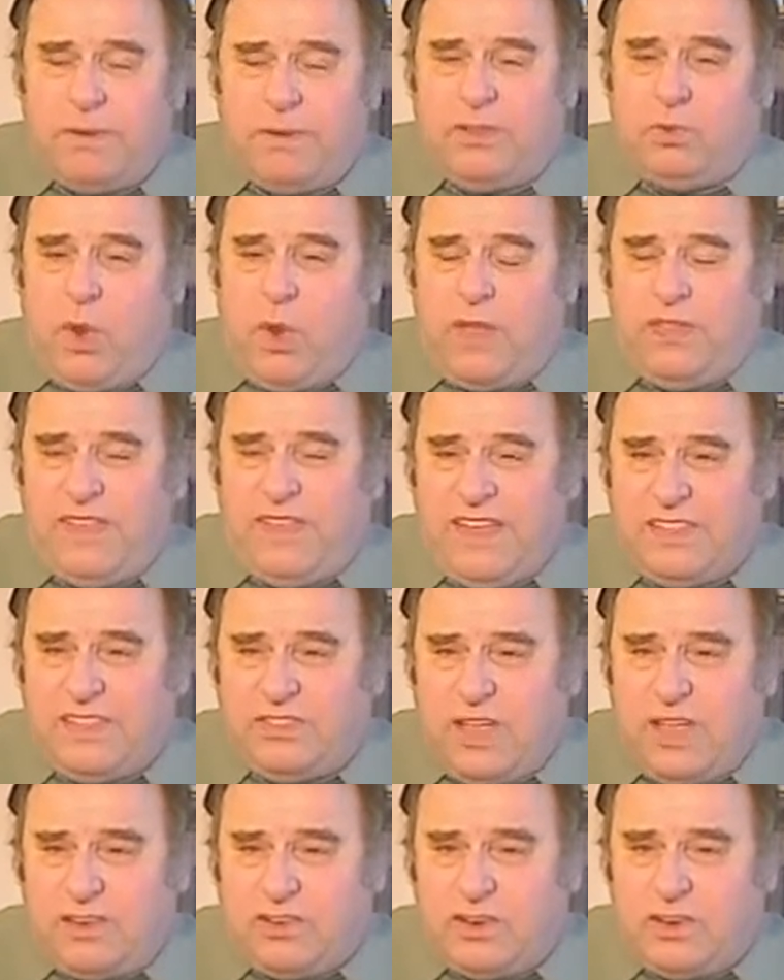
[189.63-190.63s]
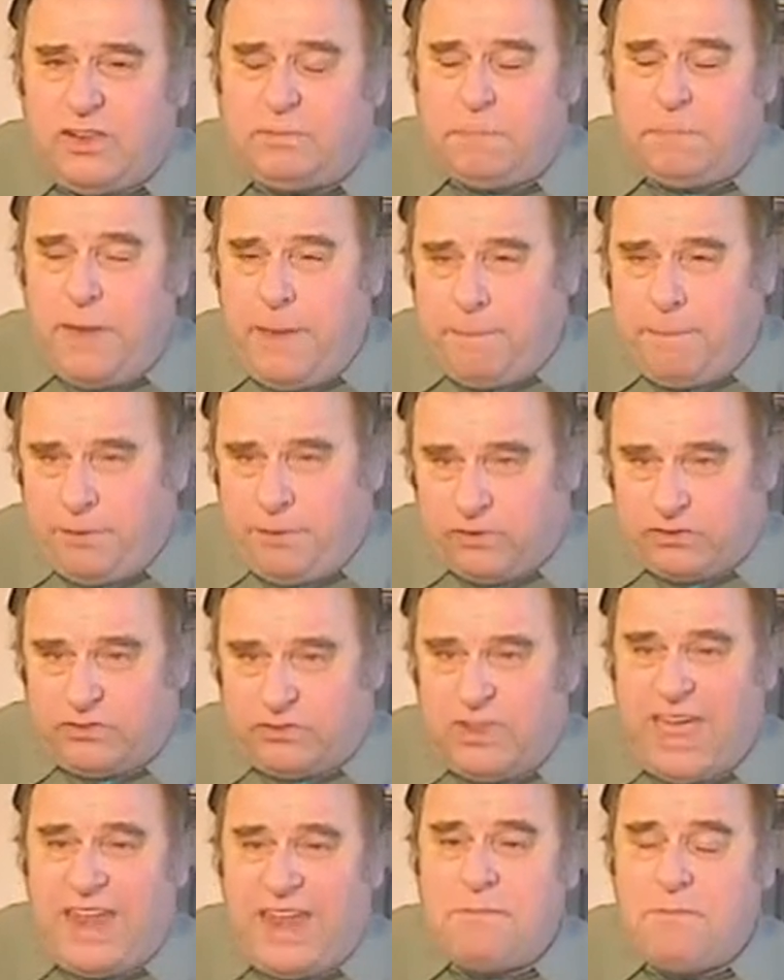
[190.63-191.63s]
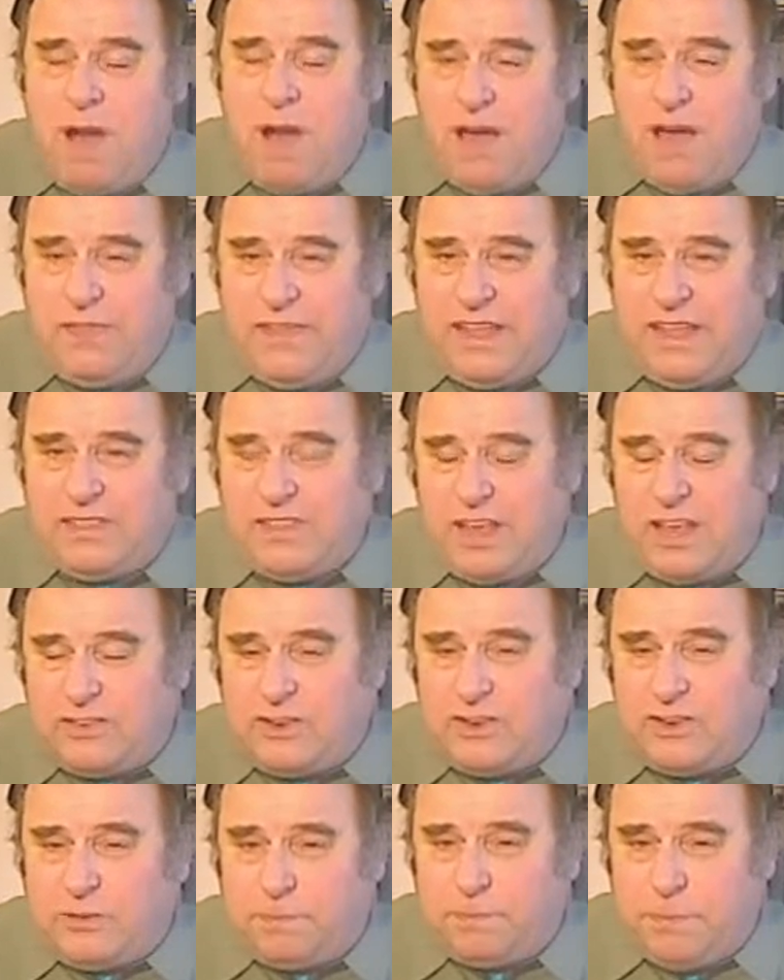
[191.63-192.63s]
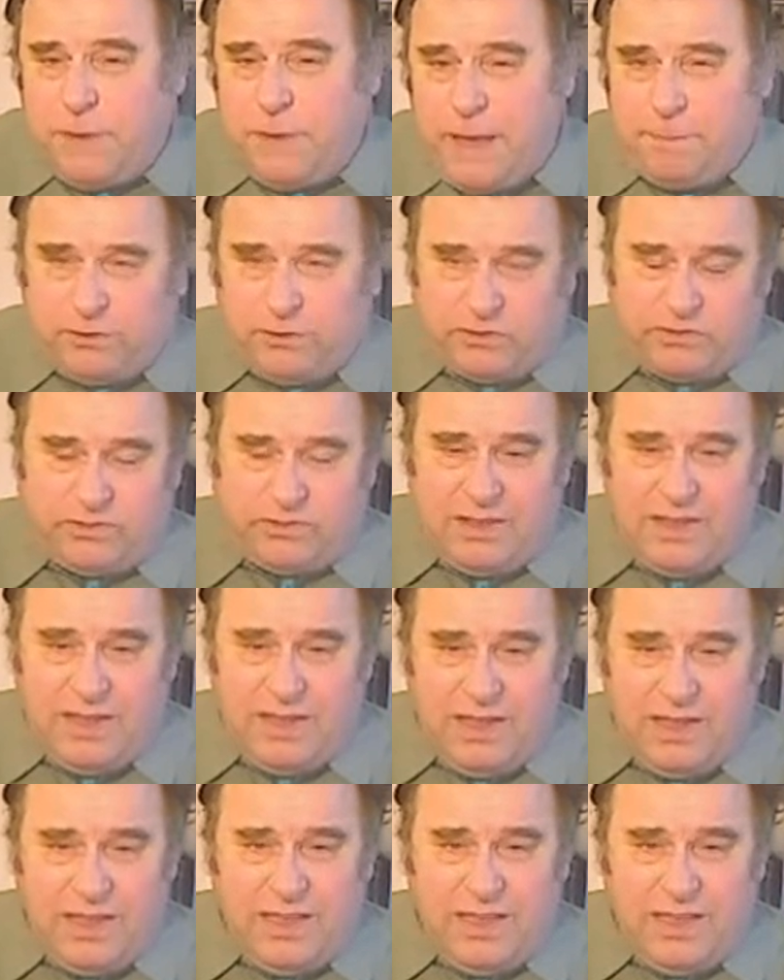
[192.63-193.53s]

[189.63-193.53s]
between the indigenous peoples and among the indigenous peoples,